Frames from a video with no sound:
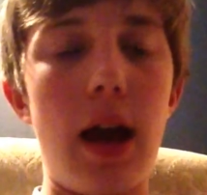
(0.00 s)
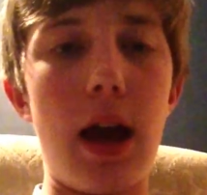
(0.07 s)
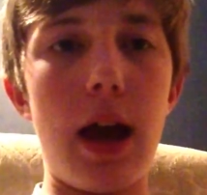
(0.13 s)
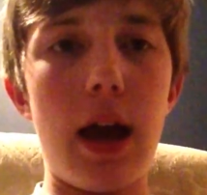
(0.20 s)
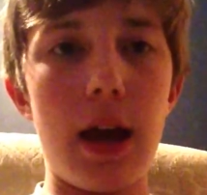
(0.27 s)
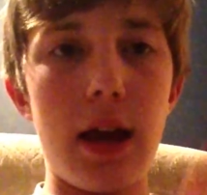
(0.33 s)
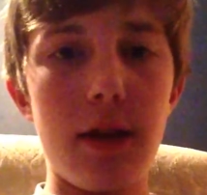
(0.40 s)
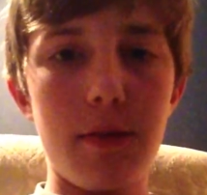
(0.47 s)

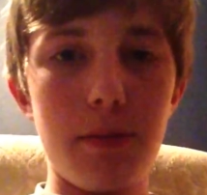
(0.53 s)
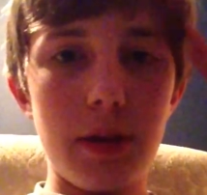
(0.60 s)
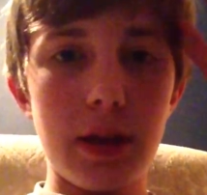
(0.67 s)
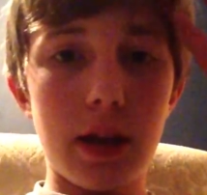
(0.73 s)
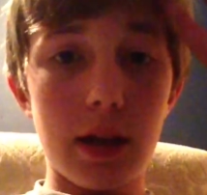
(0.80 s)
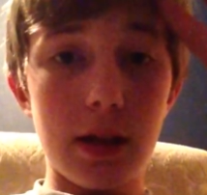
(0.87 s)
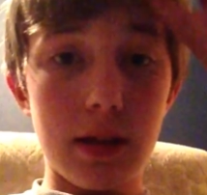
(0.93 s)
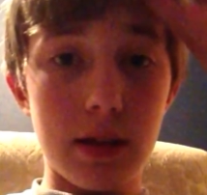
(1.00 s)
And
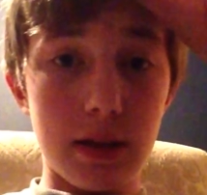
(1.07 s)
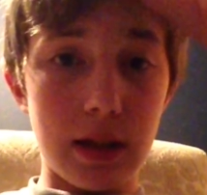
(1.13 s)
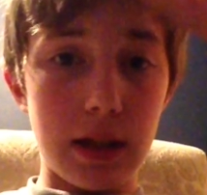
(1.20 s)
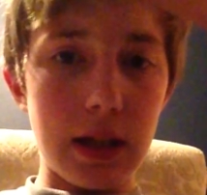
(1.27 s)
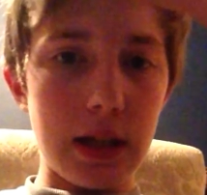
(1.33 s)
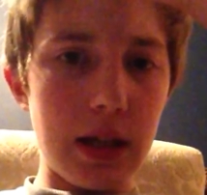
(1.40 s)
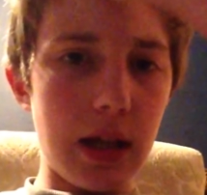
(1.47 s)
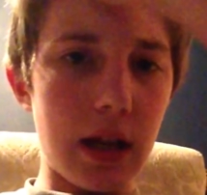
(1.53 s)
because
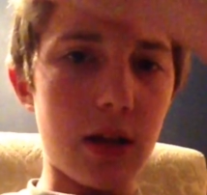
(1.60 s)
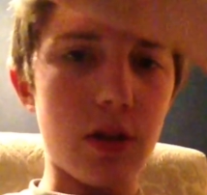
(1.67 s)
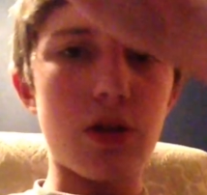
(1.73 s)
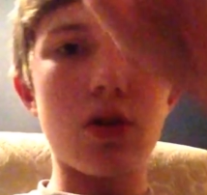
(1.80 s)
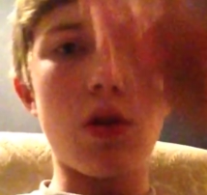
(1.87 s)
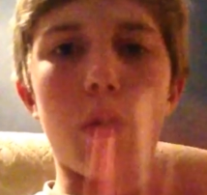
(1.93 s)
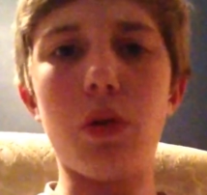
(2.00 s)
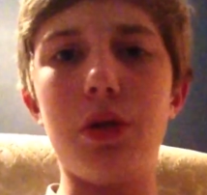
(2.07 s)
he
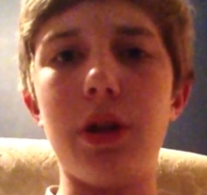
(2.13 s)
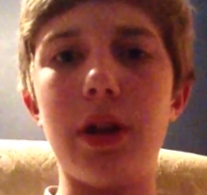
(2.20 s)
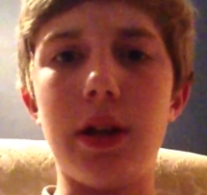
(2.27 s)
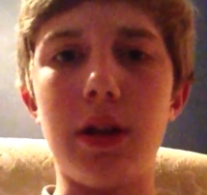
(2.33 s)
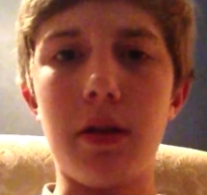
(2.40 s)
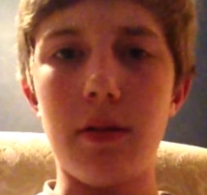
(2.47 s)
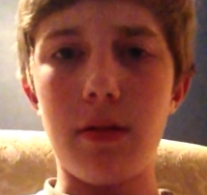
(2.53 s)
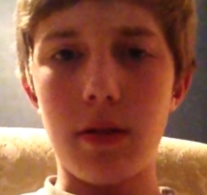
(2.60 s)

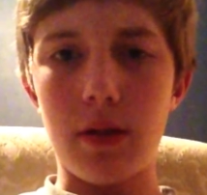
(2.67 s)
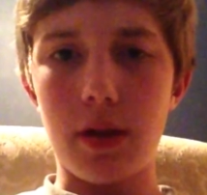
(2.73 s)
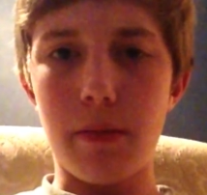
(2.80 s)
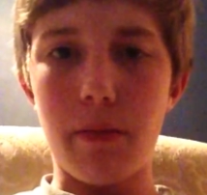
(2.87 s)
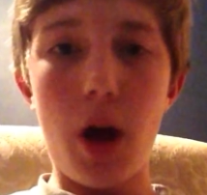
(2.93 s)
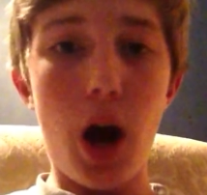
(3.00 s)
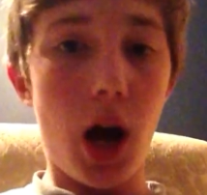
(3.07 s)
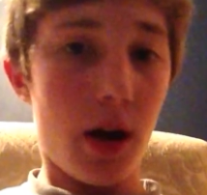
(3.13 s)
insulted the
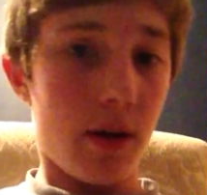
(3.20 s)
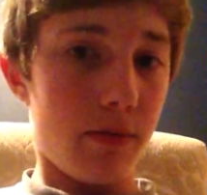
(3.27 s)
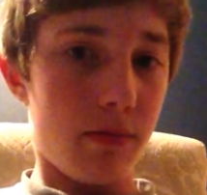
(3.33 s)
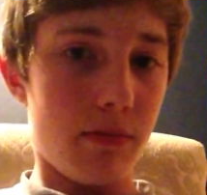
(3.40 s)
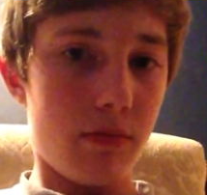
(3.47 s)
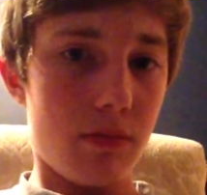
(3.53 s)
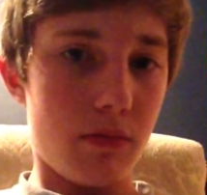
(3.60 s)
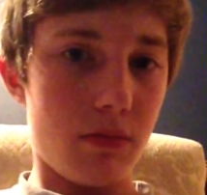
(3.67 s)
mob,
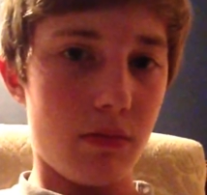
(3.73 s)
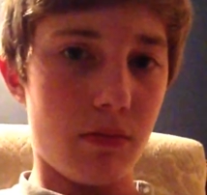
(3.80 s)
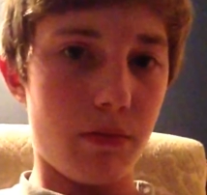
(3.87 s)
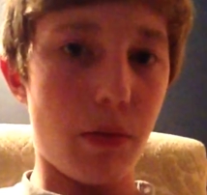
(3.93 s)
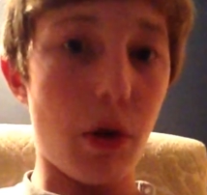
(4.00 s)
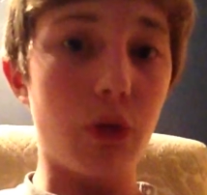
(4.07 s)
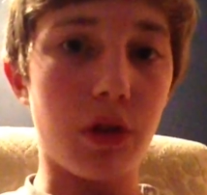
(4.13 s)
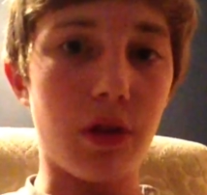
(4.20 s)

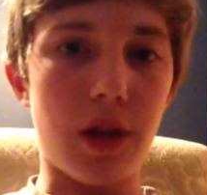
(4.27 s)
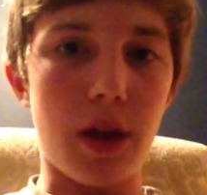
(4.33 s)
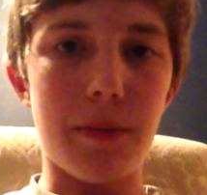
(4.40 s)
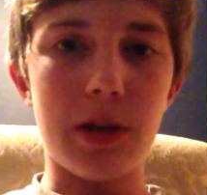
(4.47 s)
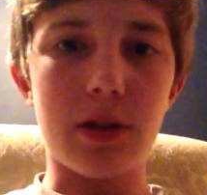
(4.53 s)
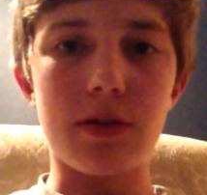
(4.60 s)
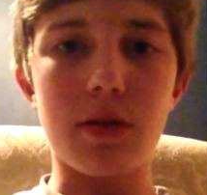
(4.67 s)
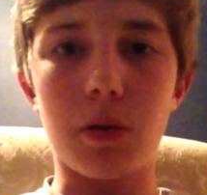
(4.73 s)
both of them
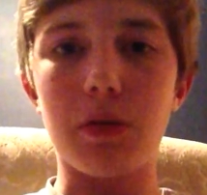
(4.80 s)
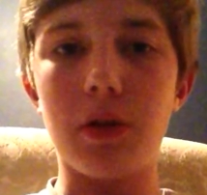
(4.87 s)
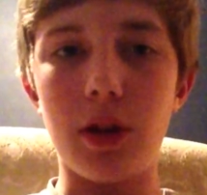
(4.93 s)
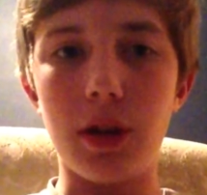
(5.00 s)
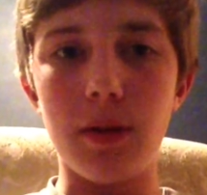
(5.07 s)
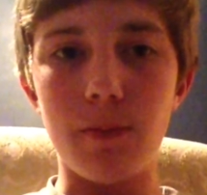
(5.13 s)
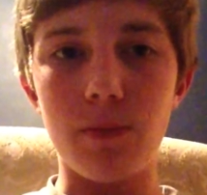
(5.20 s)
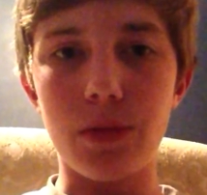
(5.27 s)

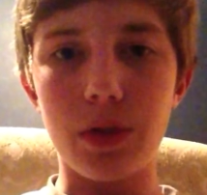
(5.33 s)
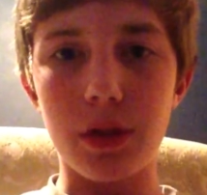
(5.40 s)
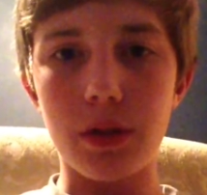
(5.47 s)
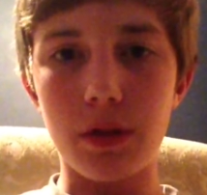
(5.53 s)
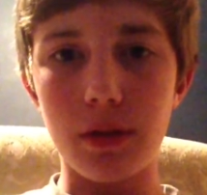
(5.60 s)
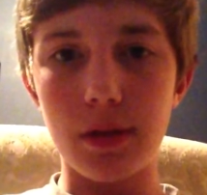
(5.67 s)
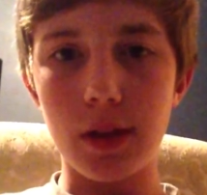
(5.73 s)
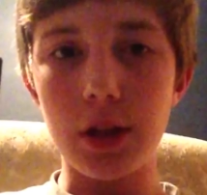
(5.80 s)
insulted
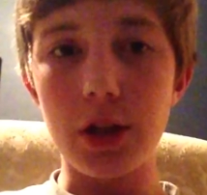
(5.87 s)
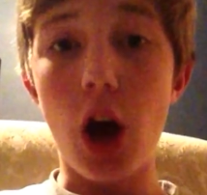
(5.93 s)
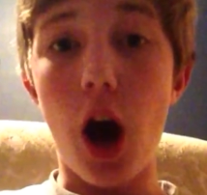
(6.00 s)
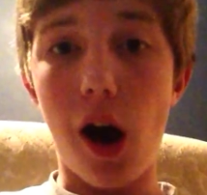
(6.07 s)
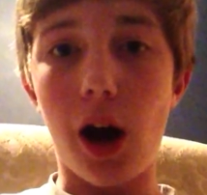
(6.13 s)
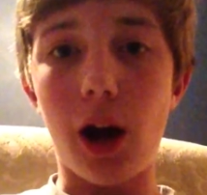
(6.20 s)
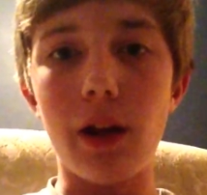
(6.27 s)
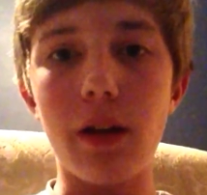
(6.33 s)
the
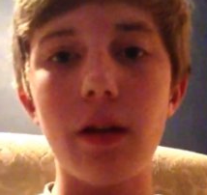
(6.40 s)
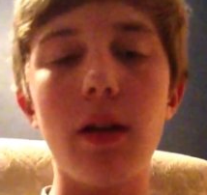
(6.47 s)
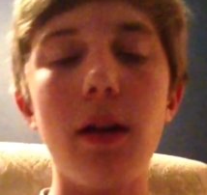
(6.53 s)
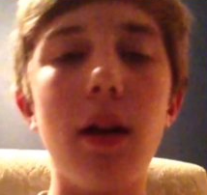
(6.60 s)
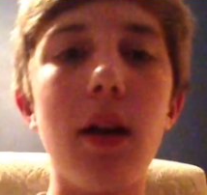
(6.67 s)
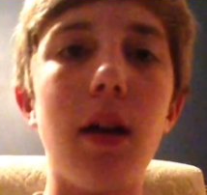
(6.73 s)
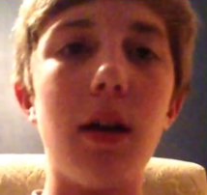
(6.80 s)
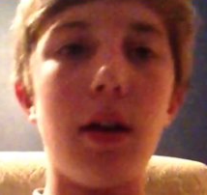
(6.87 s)
Don,
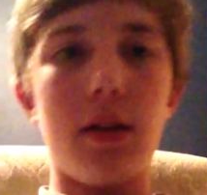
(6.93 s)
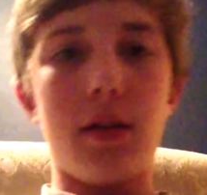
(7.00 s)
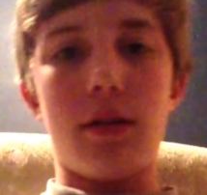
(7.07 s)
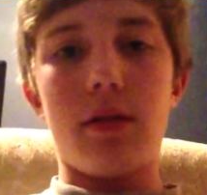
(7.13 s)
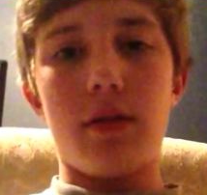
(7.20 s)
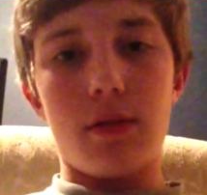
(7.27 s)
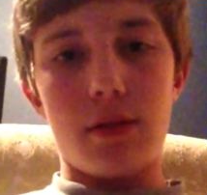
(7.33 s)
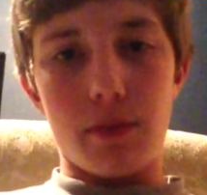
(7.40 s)

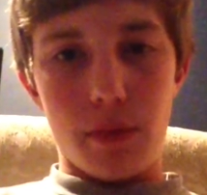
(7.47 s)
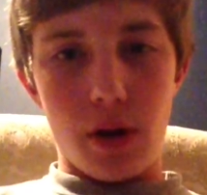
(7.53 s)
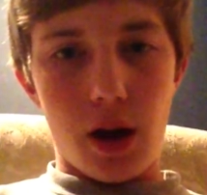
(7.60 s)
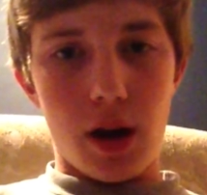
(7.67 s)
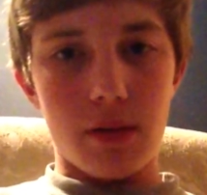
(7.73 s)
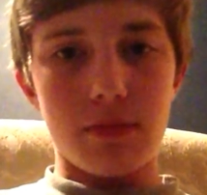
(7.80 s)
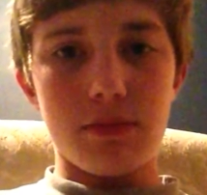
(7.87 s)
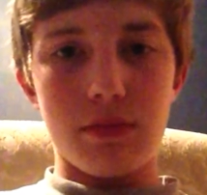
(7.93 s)
the
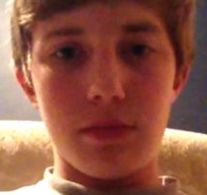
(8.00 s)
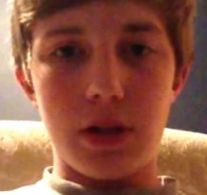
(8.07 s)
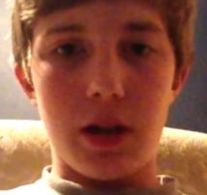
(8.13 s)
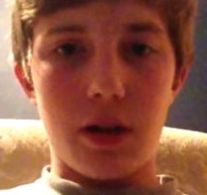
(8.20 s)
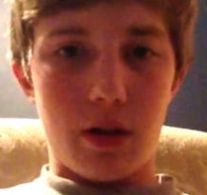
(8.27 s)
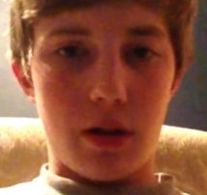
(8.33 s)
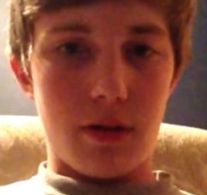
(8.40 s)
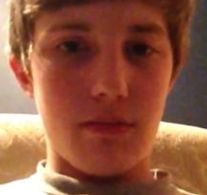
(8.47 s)
mob
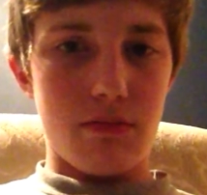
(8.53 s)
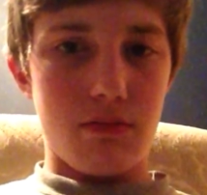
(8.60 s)
leader.